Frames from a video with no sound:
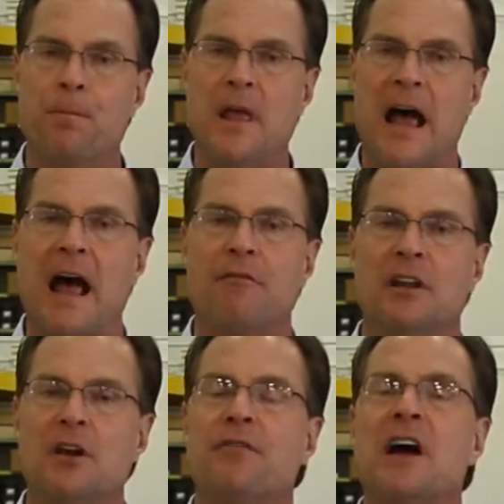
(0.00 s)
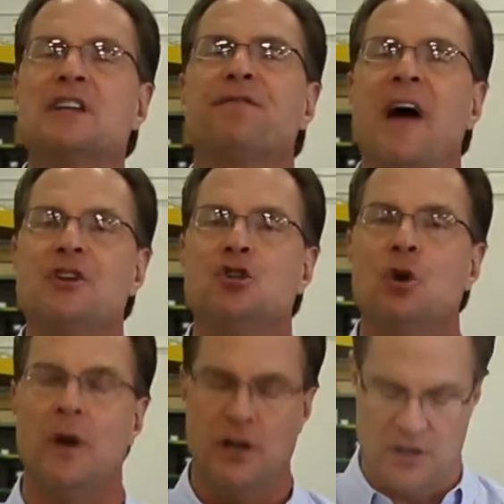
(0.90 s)
having the device bite you
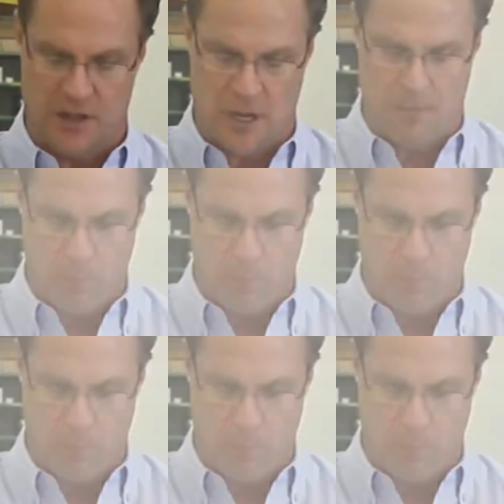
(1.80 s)
into the hub